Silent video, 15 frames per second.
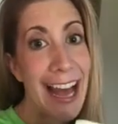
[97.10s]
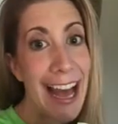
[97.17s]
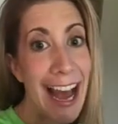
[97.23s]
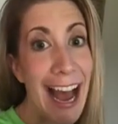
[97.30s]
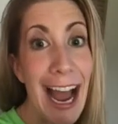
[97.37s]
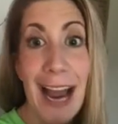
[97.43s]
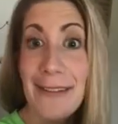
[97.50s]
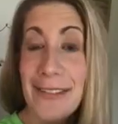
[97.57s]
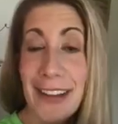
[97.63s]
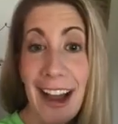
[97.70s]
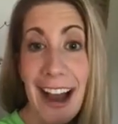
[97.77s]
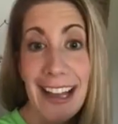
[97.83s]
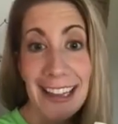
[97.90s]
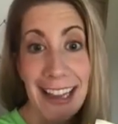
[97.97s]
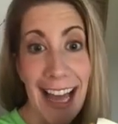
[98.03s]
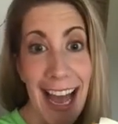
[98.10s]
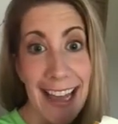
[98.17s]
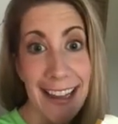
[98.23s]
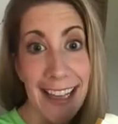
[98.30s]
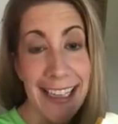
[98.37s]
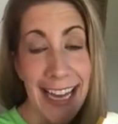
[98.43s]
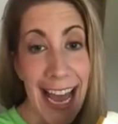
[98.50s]
I've got
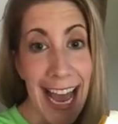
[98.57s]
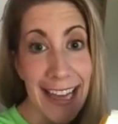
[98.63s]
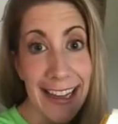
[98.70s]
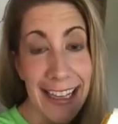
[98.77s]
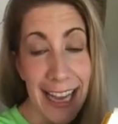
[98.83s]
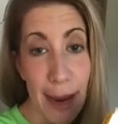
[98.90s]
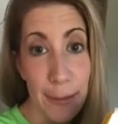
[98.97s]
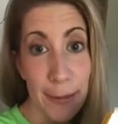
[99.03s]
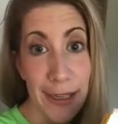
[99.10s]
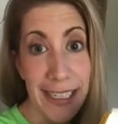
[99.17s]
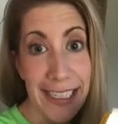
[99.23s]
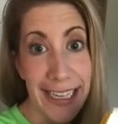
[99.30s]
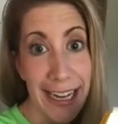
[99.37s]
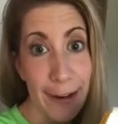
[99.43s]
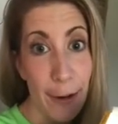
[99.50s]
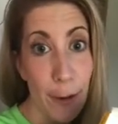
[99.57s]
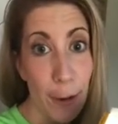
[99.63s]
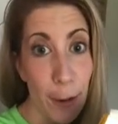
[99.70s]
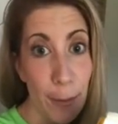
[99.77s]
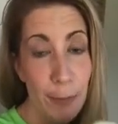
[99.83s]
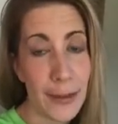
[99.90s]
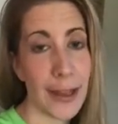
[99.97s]
Lila and Hadley I'm reading at
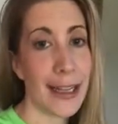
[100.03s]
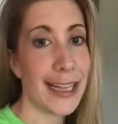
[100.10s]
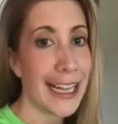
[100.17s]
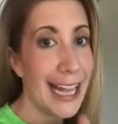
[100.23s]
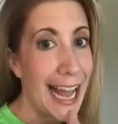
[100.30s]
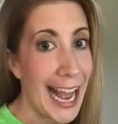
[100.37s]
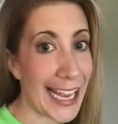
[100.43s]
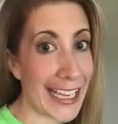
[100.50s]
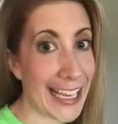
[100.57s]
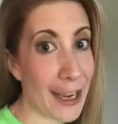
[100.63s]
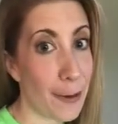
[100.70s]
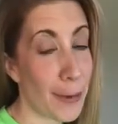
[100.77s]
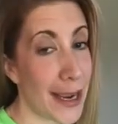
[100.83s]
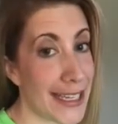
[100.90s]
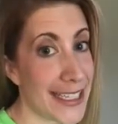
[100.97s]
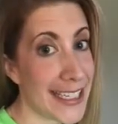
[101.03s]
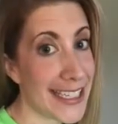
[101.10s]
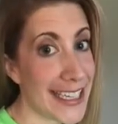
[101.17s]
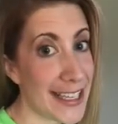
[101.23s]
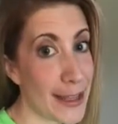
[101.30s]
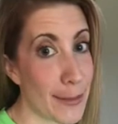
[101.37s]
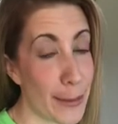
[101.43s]
home. I can't wait to
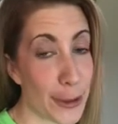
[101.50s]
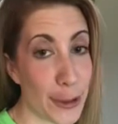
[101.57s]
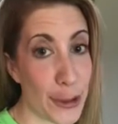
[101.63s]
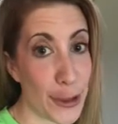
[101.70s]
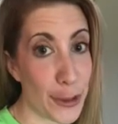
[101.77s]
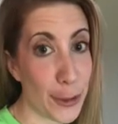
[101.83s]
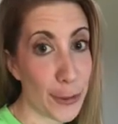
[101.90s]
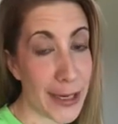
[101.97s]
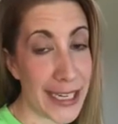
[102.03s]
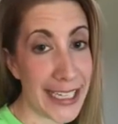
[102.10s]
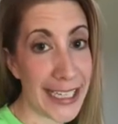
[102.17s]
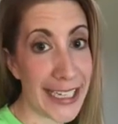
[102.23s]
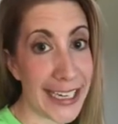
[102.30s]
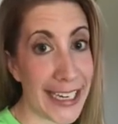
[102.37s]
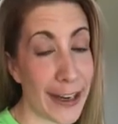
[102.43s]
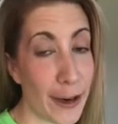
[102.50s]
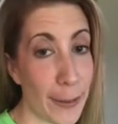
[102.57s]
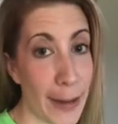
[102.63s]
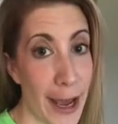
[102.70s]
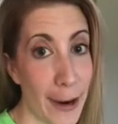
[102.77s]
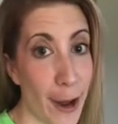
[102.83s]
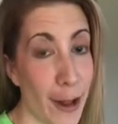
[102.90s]
see the books you're reading and hear
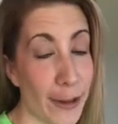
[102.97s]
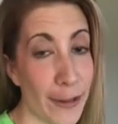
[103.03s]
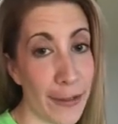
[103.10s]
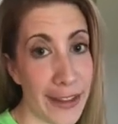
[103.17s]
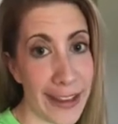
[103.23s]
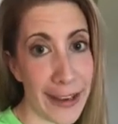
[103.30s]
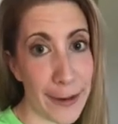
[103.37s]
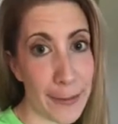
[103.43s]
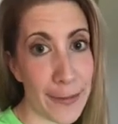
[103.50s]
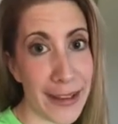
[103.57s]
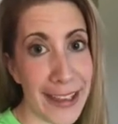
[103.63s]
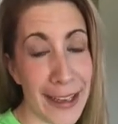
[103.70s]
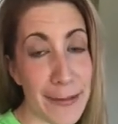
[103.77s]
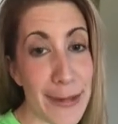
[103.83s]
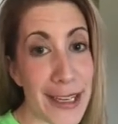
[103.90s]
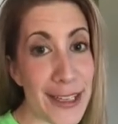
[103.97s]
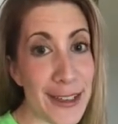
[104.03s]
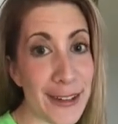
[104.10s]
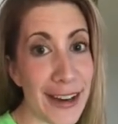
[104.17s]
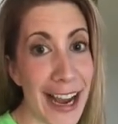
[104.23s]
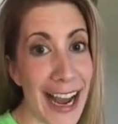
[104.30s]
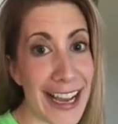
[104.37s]
about all of them. Miss
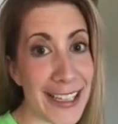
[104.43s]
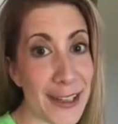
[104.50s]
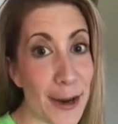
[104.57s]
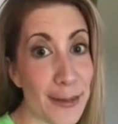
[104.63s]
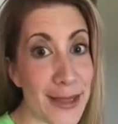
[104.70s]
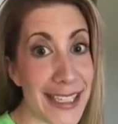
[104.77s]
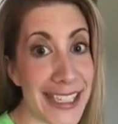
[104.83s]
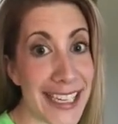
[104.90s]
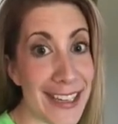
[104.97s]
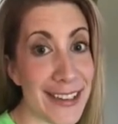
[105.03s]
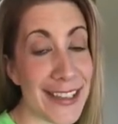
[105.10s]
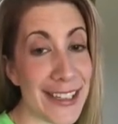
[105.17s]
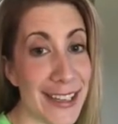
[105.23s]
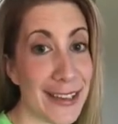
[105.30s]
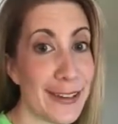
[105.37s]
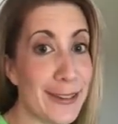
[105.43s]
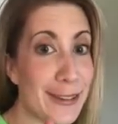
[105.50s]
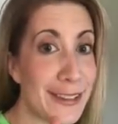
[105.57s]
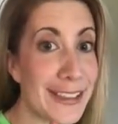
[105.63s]
you guys. Hope to see you soon.